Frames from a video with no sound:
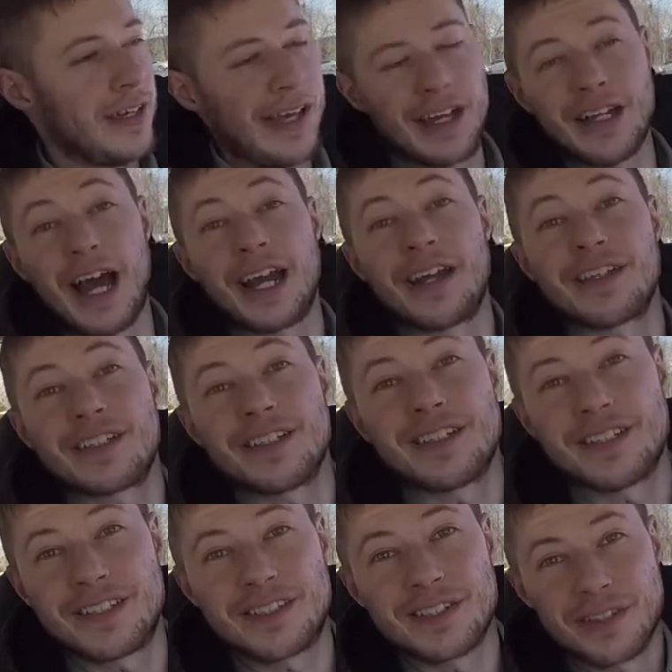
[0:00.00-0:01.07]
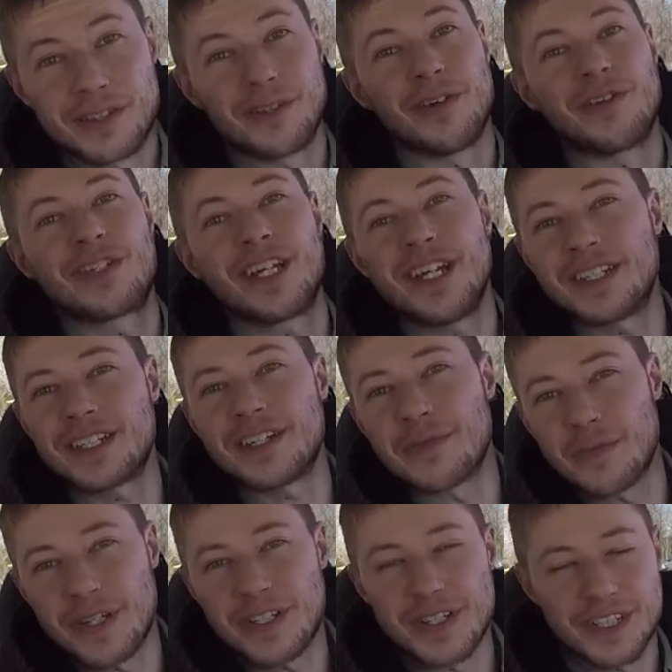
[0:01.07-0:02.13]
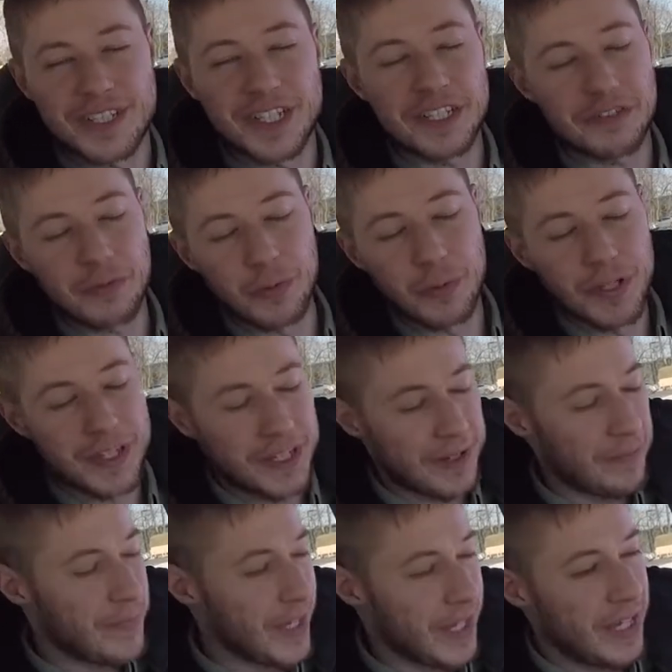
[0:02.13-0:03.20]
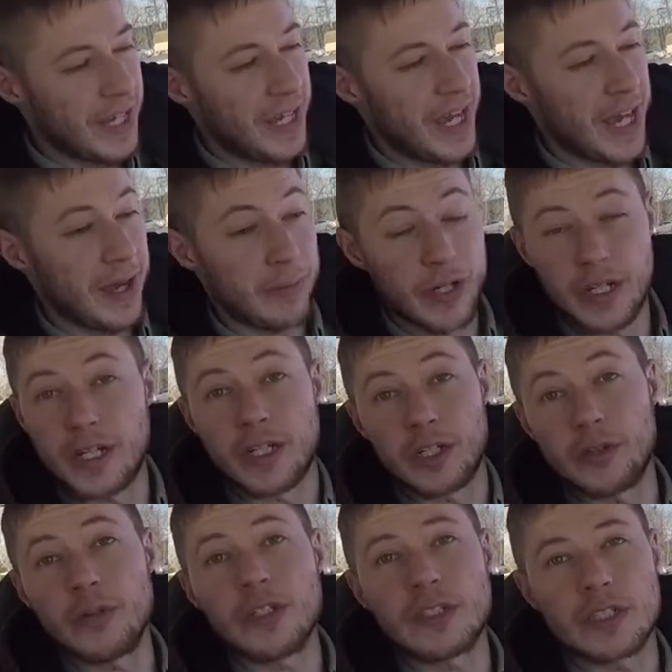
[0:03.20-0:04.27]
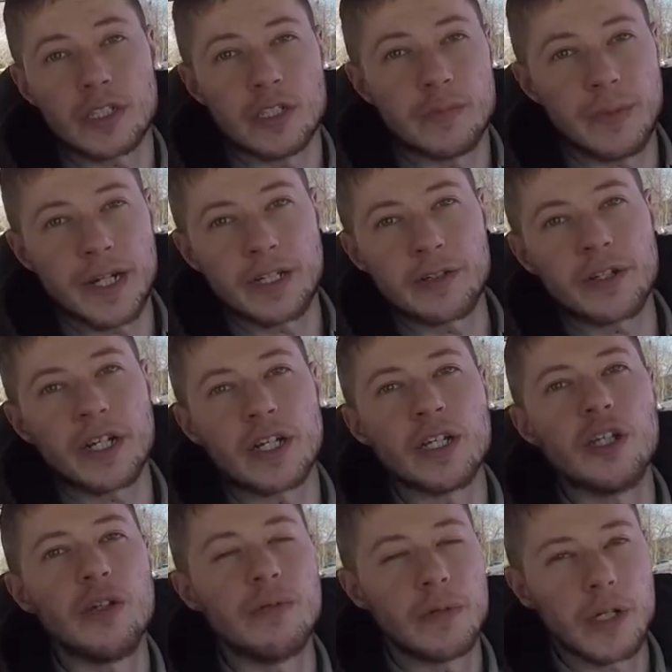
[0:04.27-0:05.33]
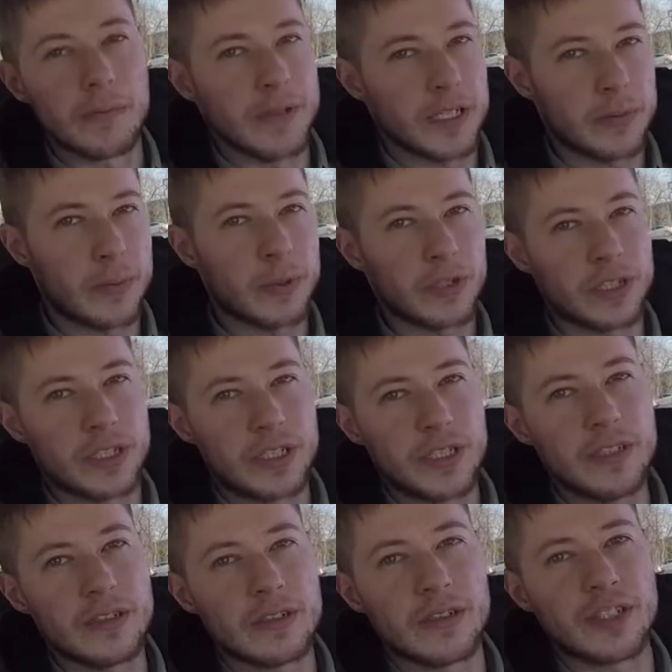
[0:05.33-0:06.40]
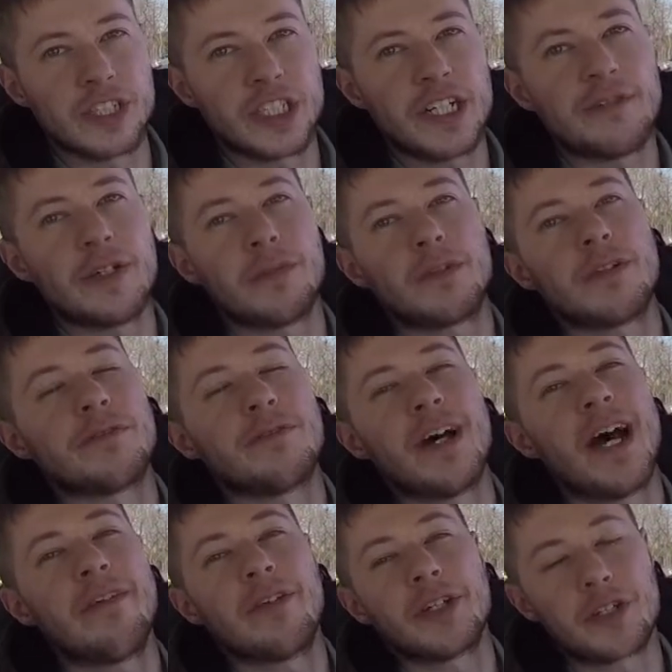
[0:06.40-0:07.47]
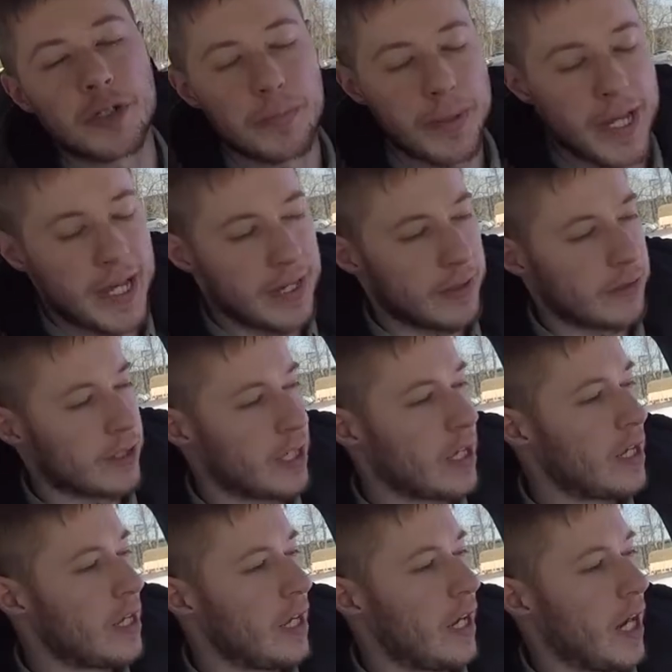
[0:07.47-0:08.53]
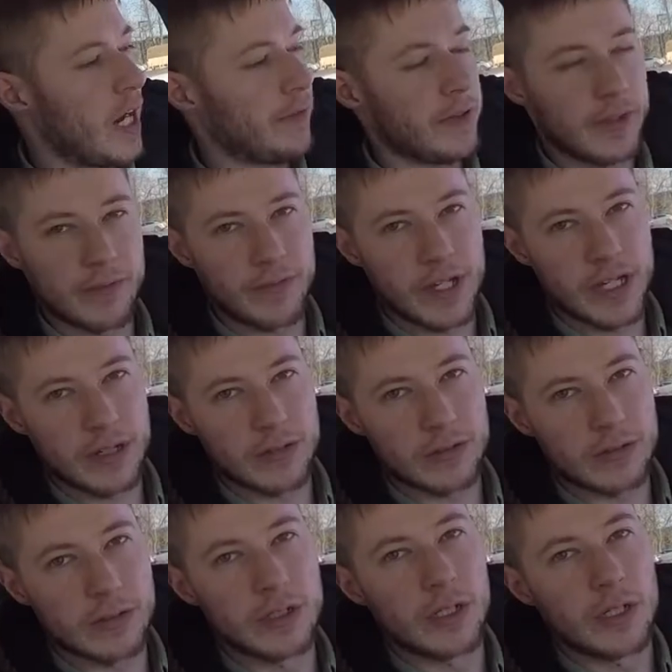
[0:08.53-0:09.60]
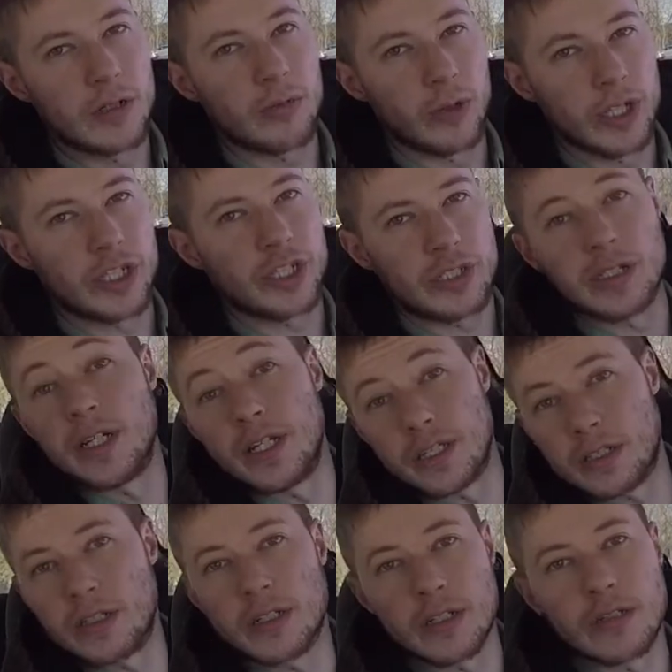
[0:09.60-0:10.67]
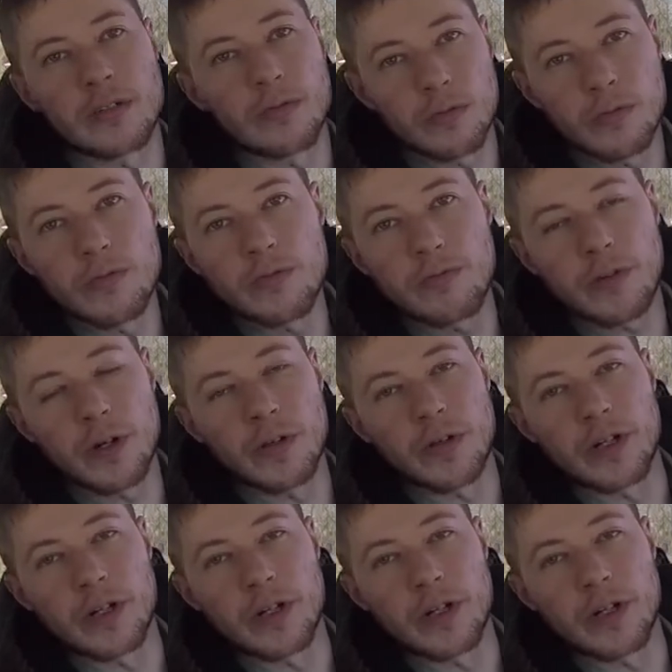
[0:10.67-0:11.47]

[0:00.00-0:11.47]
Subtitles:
I guess they could still do those tests and be successful with it. But in doing so, by doing aluminum as opposed to steel, they're shaving up to 500 pounds off of the vehicle, which is going to further